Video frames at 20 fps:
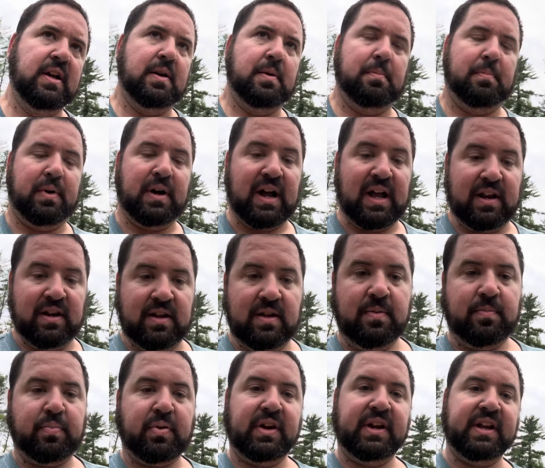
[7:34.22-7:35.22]
But
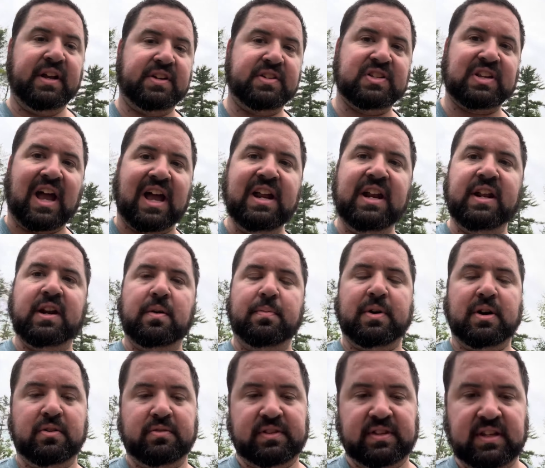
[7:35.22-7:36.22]
pretty excited
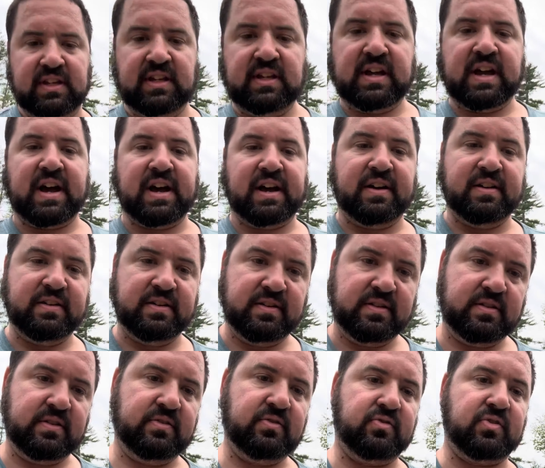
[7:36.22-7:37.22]
about the
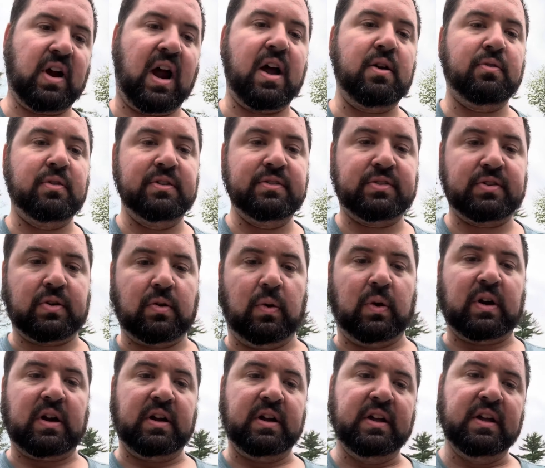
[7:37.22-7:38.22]
dry wood
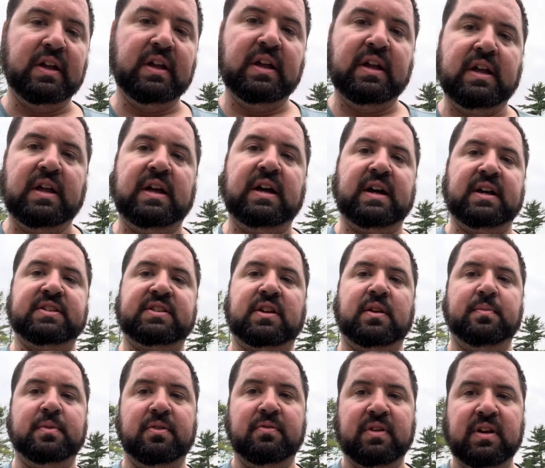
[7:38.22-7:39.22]
score. That's going
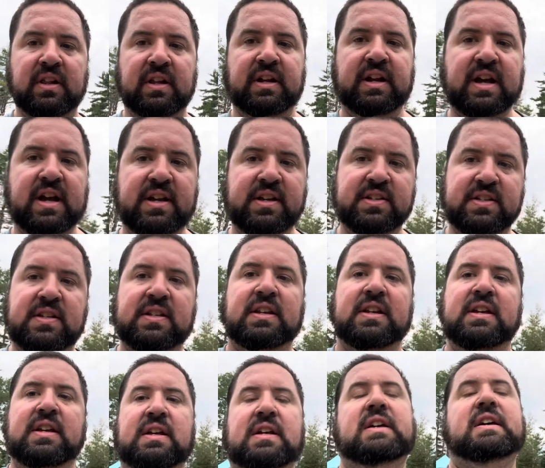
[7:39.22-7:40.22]
to be really nice.
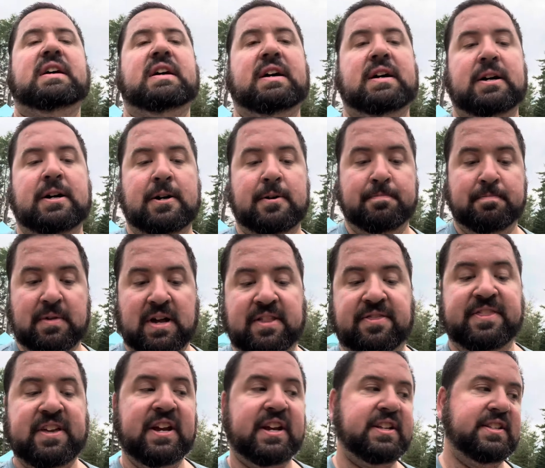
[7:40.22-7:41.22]
I
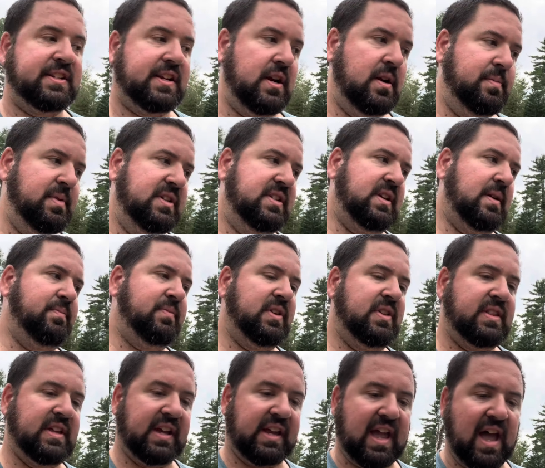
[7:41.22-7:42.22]
think it's going to be
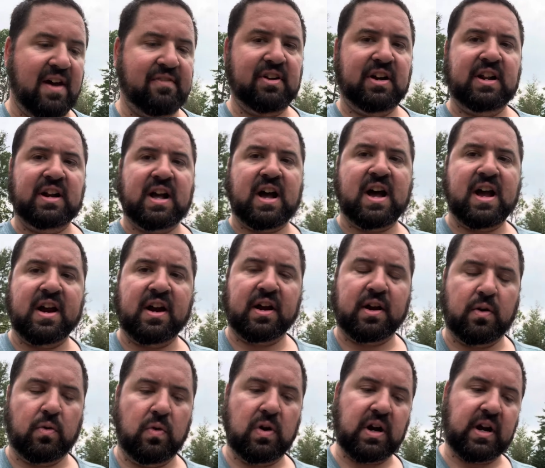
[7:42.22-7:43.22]
something that Kevin and I are
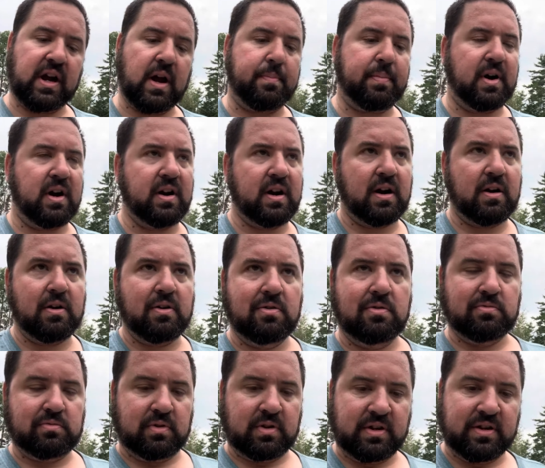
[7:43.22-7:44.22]
going to work up on our
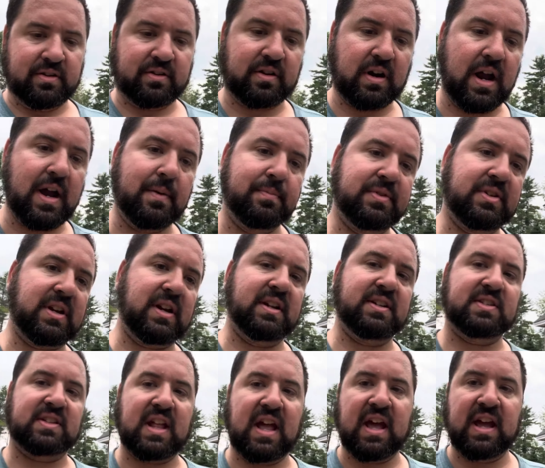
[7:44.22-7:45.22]
own. Gramp's going to
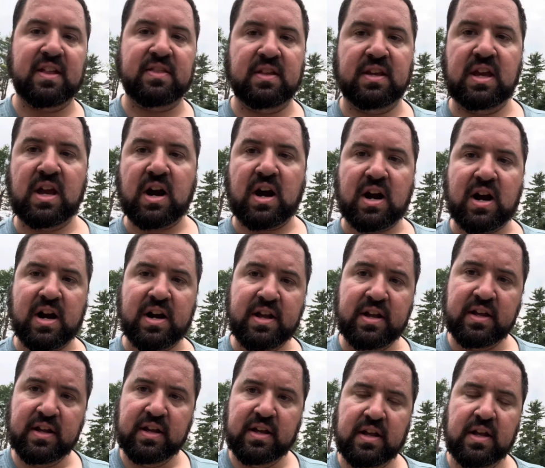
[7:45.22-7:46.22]
stay in the yard
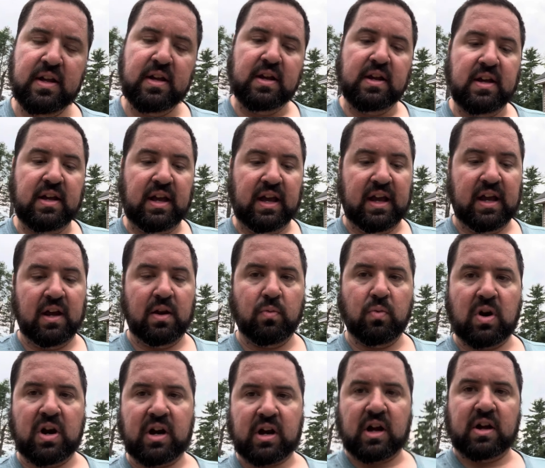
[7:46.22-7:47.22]
and
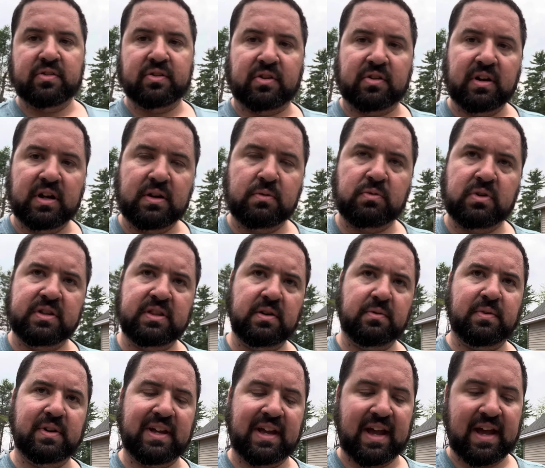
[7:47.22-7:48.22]
work on the green wood that
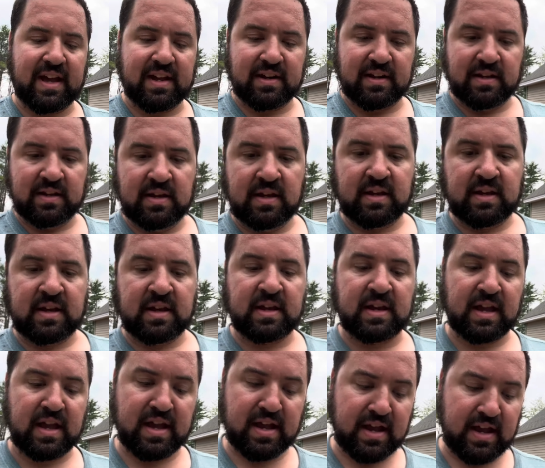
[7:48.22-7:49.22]
we get,
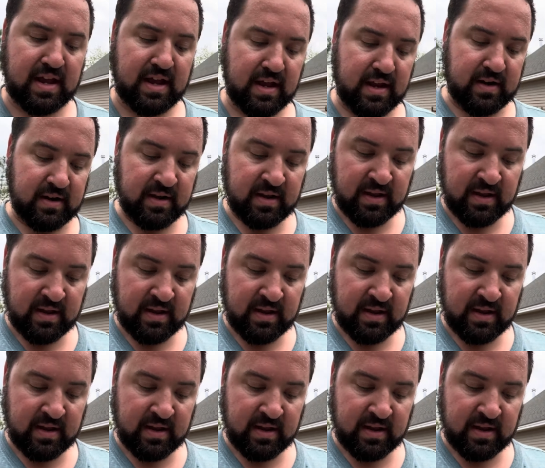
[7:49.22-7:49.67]
and